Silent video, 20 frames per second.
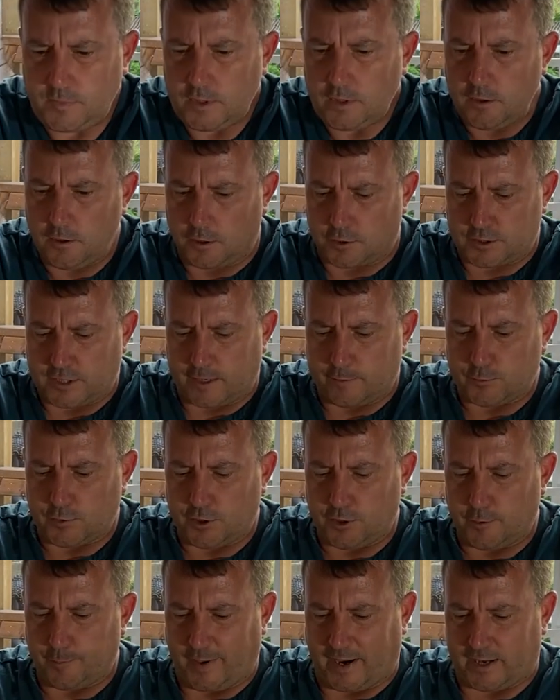Also, I'm doing
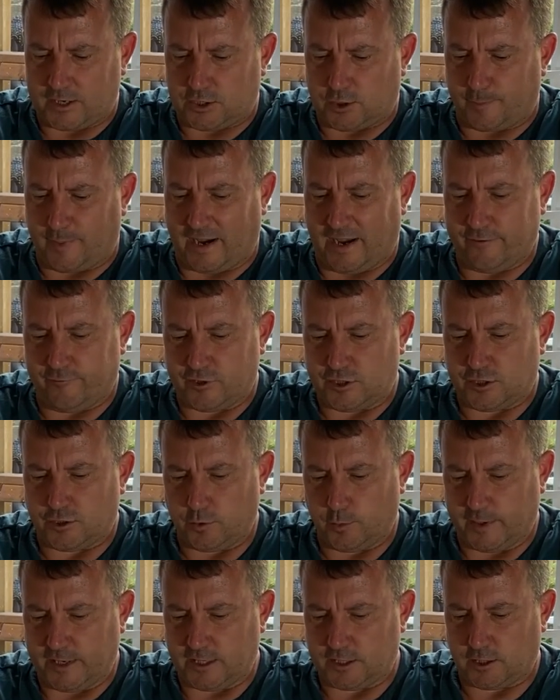a batch about every 2
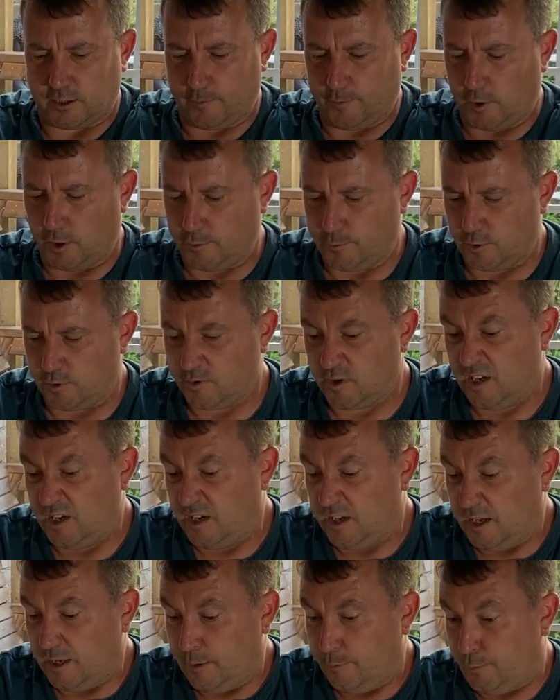weeks at the moment,
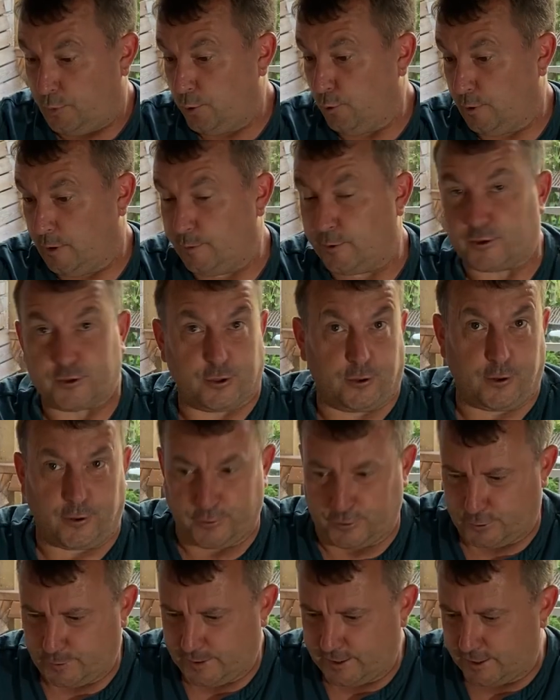purely because I like
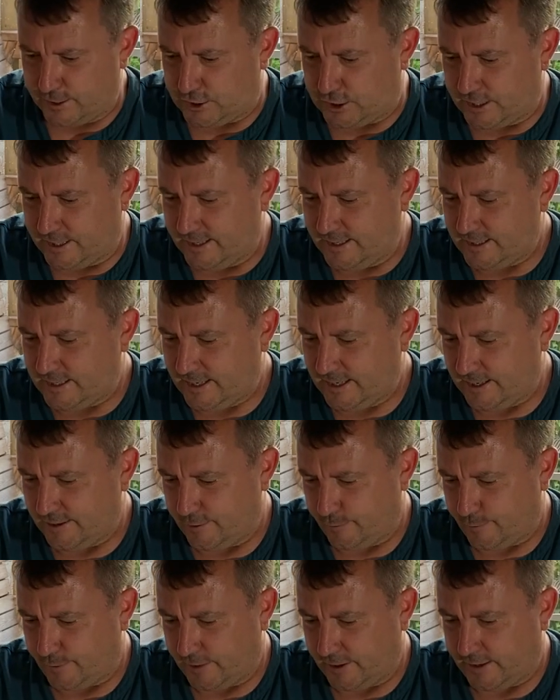to eat the cheese and I'm
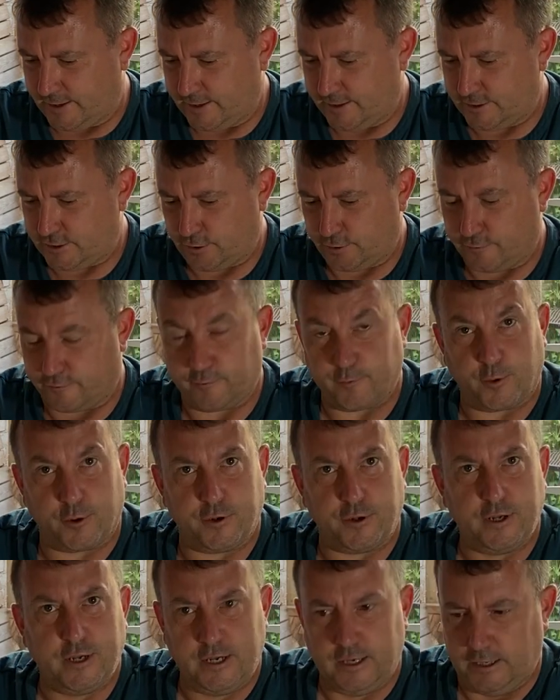thinking it's good for my
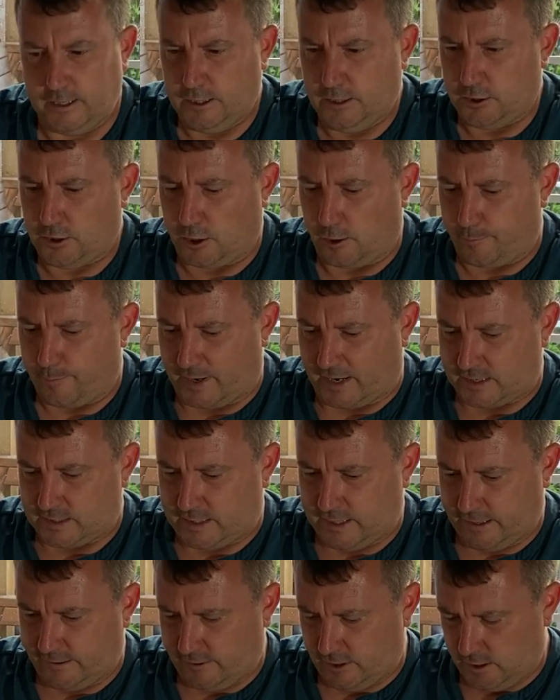gut
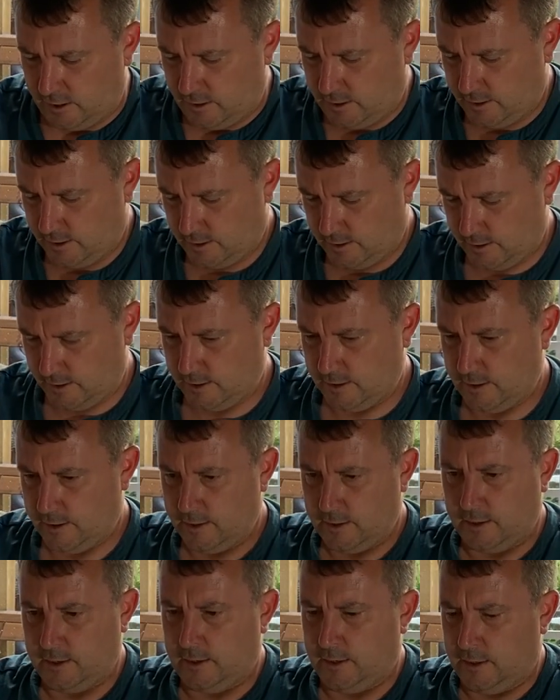bacteria.
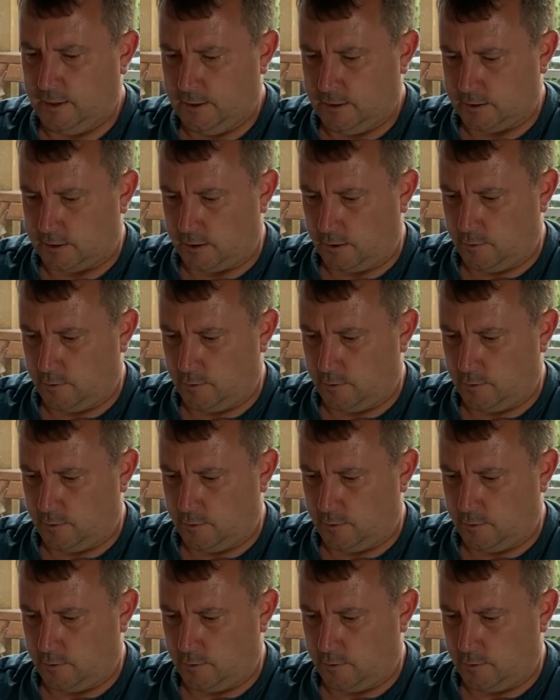So